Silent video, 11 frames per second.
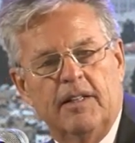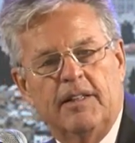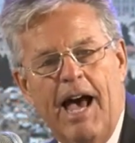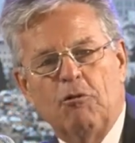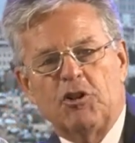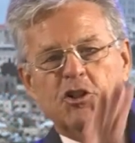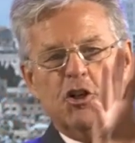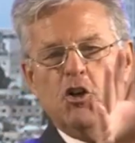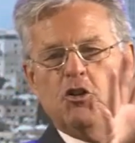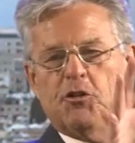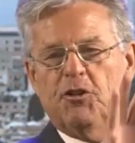That was the
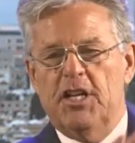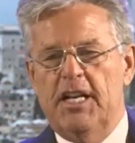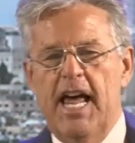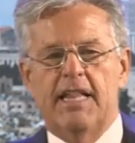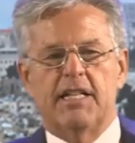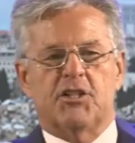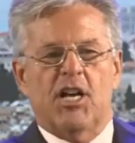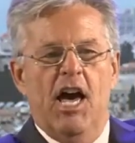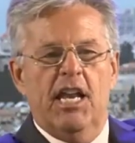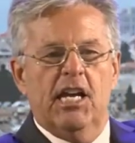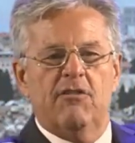news for the day, the
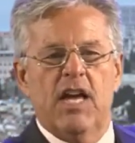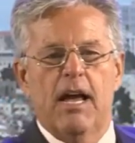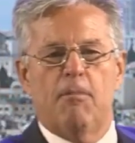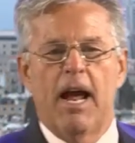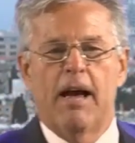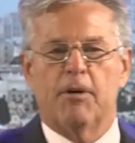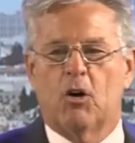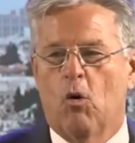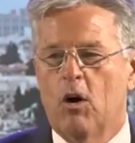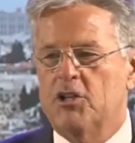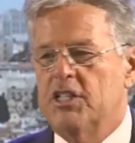signing of the Abraham
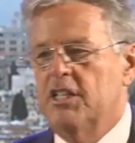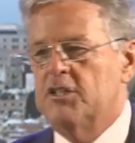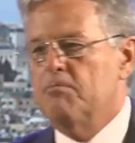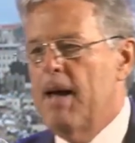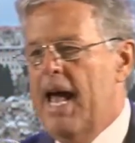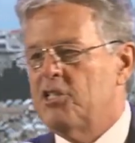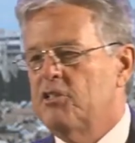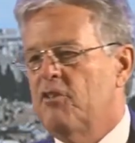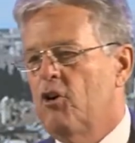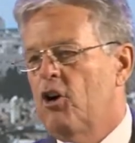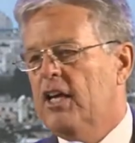Accords in this
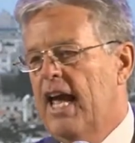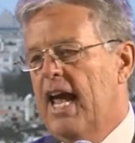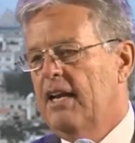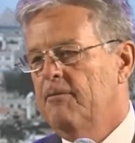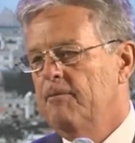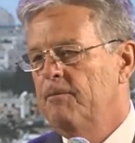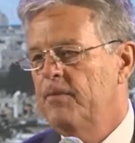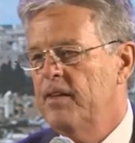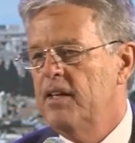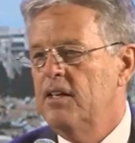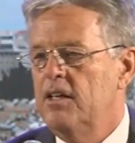massive hurricane
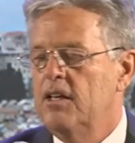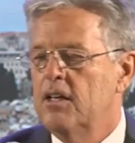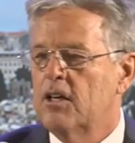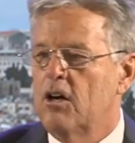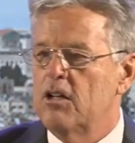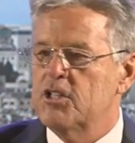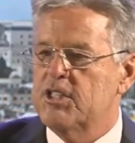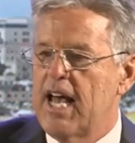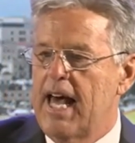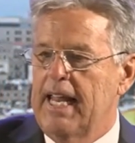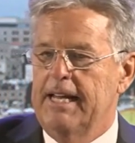called
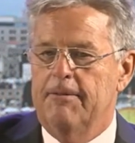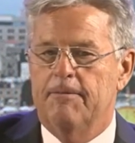Sally.